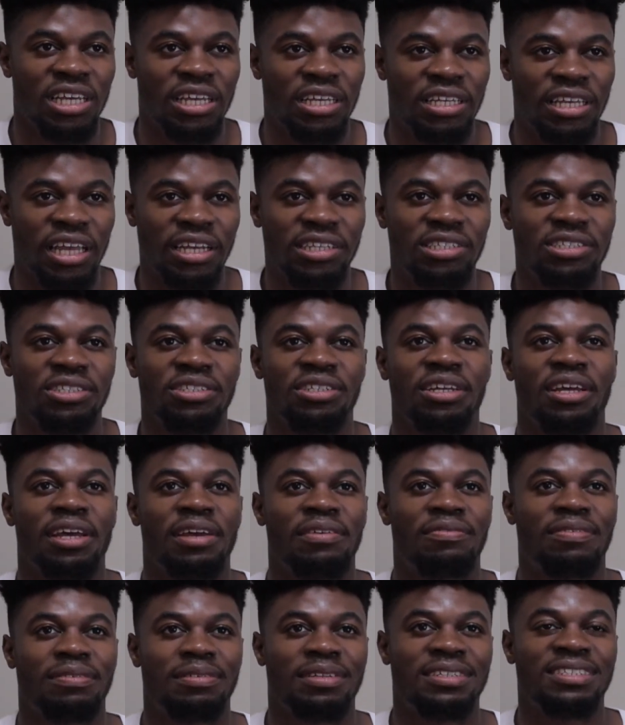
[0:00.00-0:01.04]
Yesterday
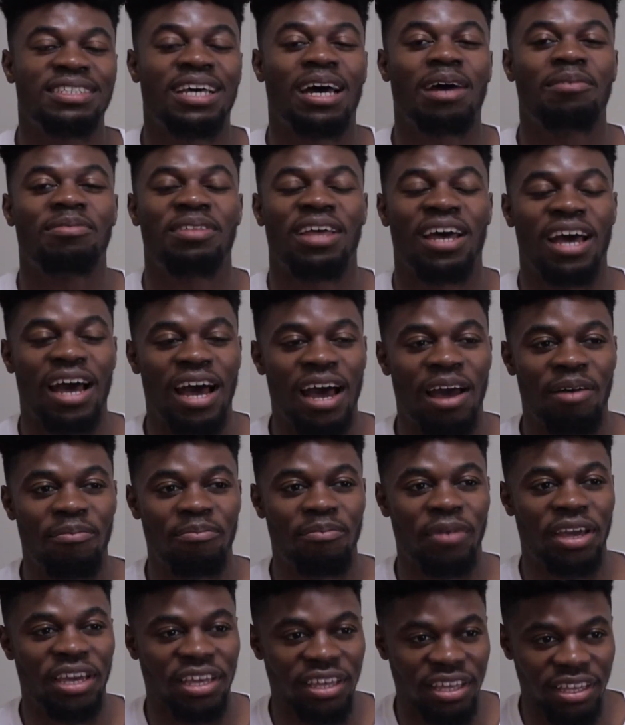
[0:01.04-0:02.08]
from the time that I'm
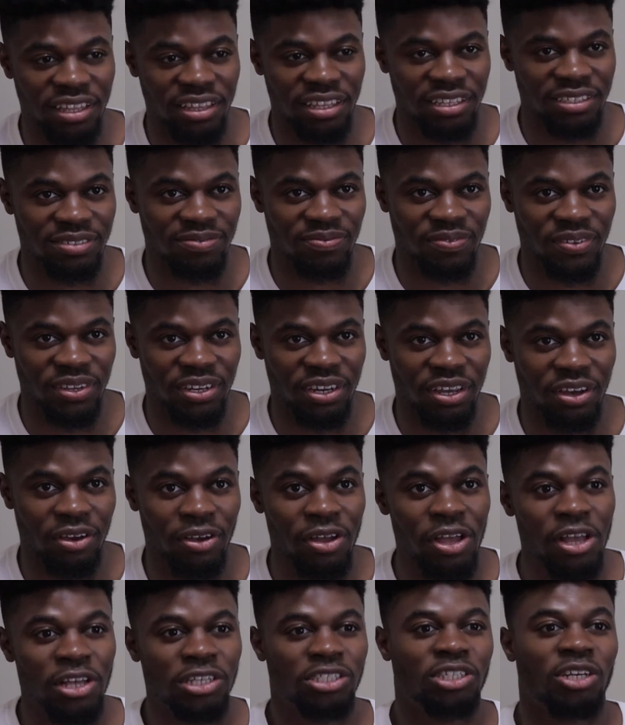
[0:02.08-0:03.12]
making this video.
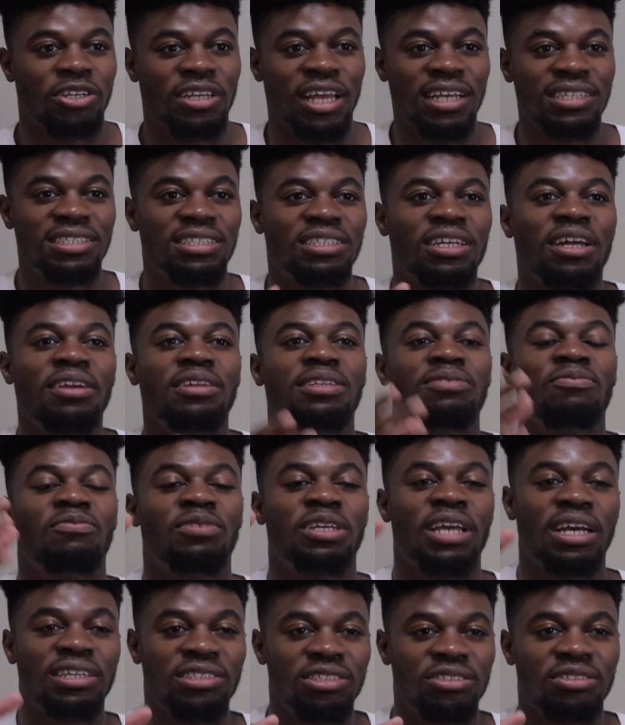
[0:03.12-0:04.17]
So
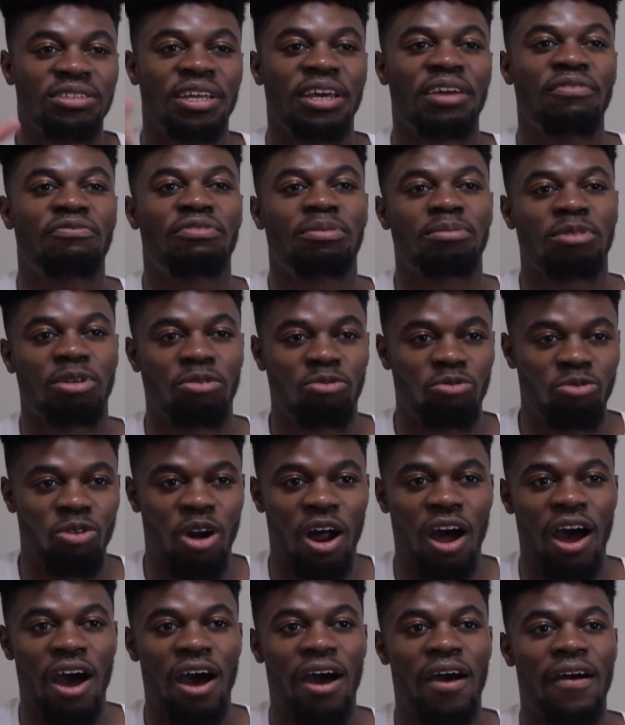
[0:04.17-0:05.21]
yesterday from the
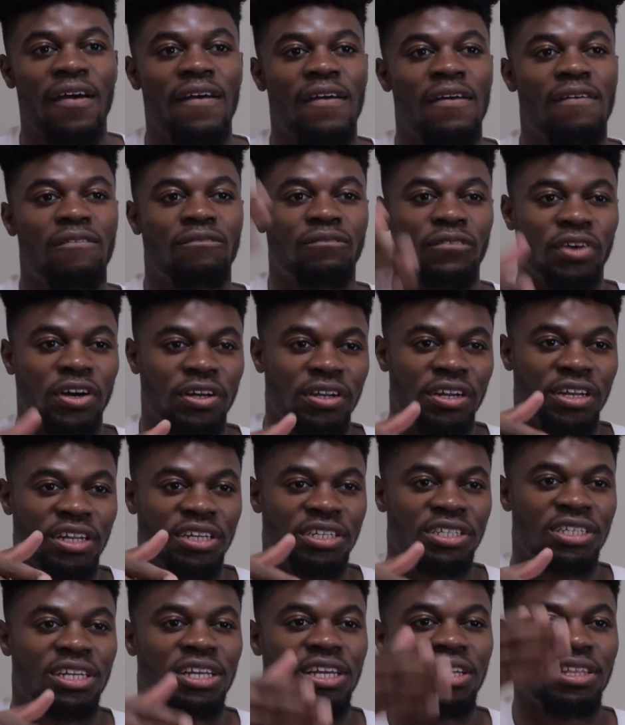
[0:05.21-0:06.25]
raw
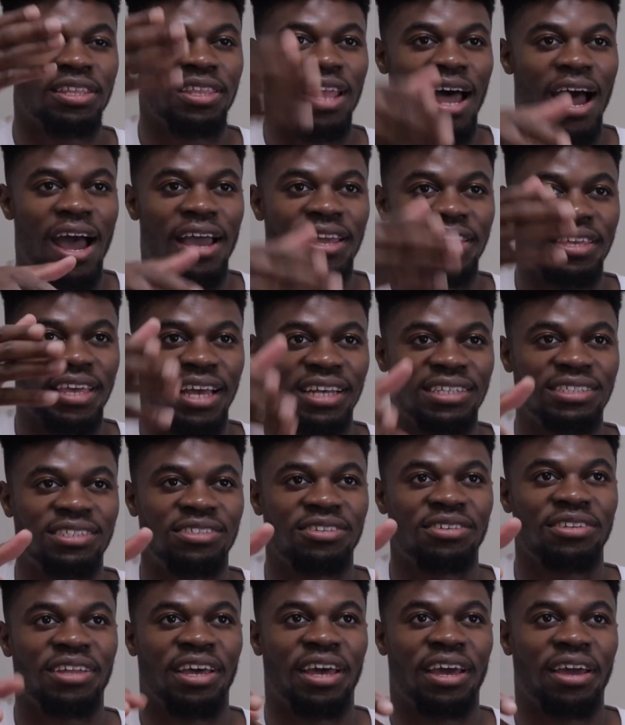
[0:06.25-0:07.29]
footage, not
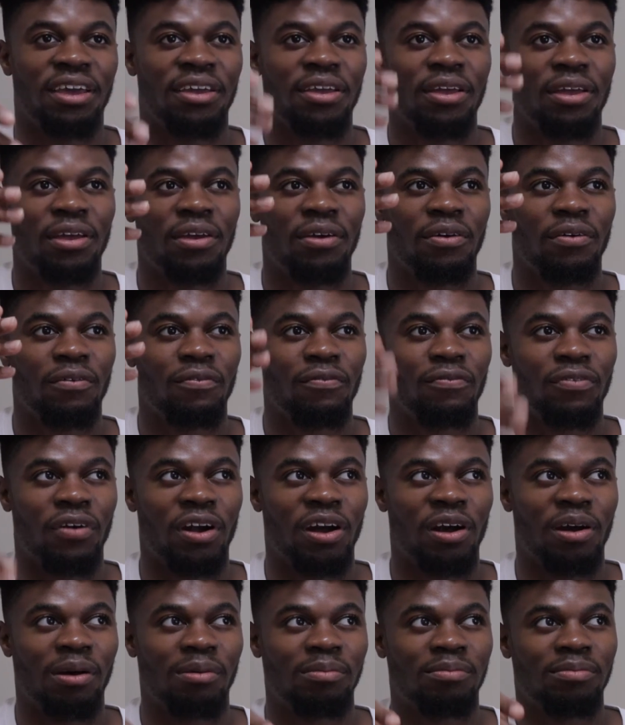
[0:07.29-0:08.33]
yesterday
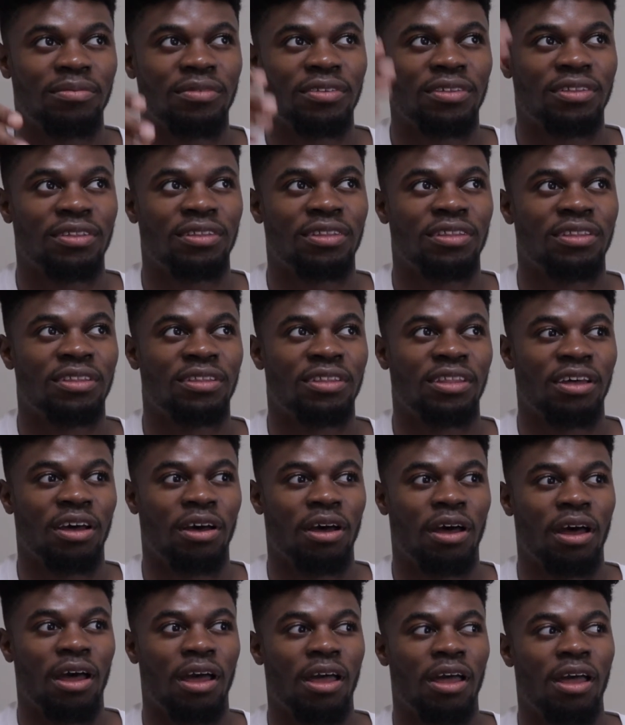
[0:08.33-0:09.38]
from
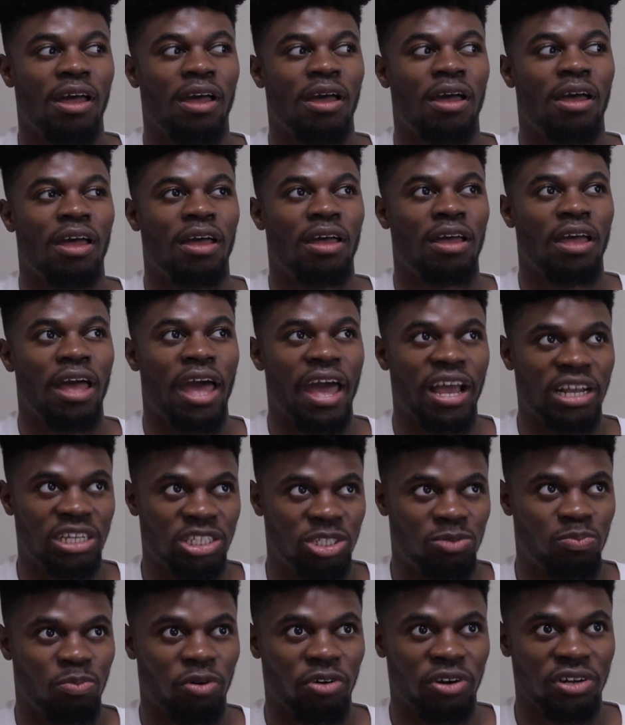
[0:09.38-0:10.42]
the
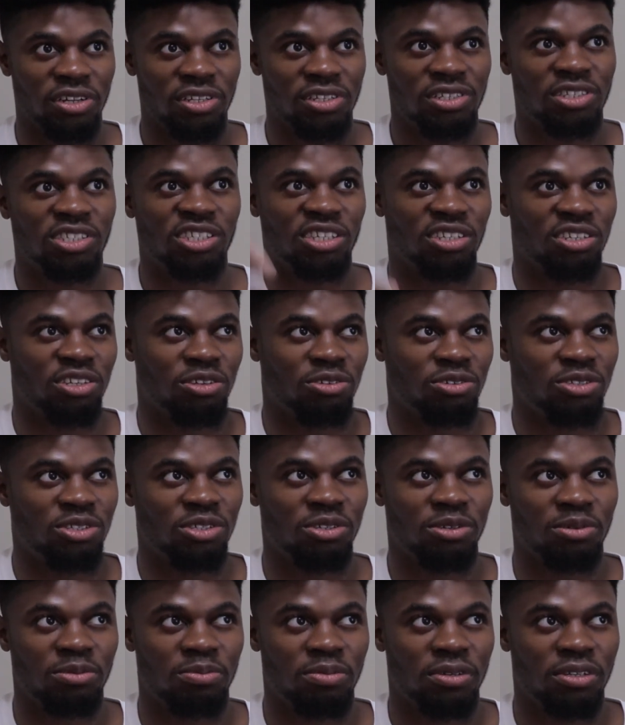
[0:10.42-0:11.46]
export to
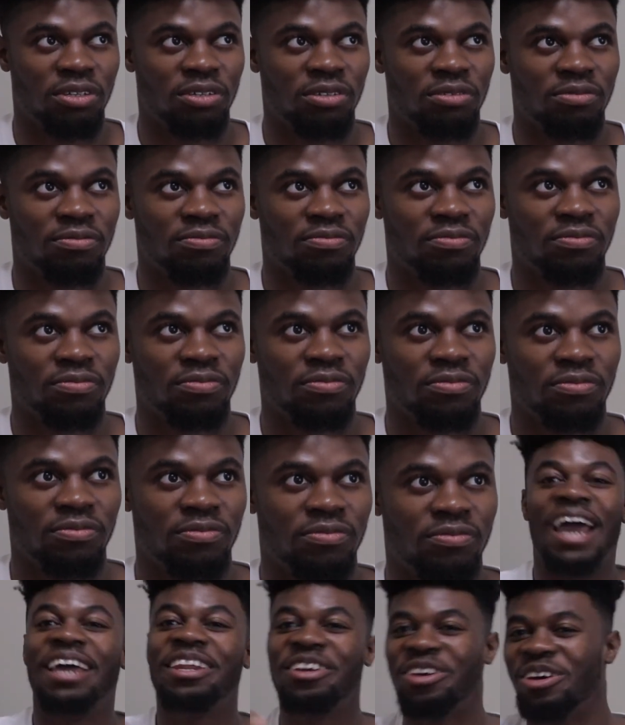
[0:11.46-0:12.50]
YouTube.
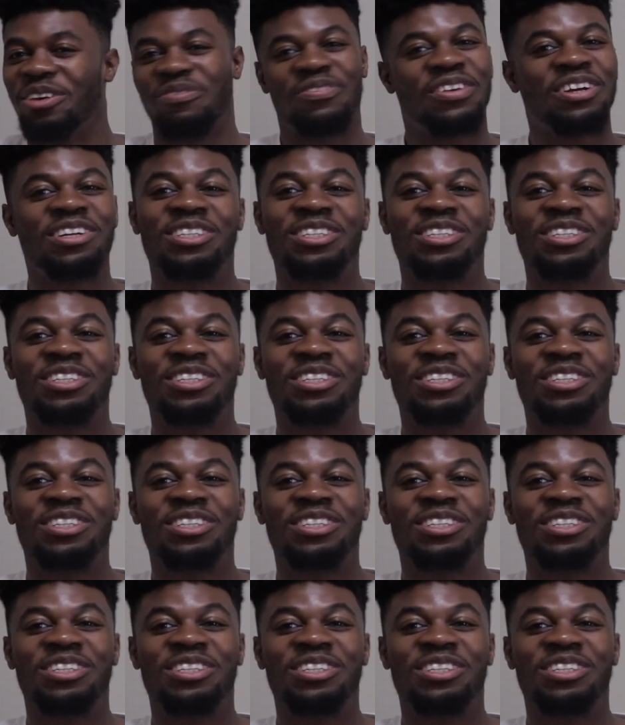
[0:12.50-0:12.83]
Anyway, if you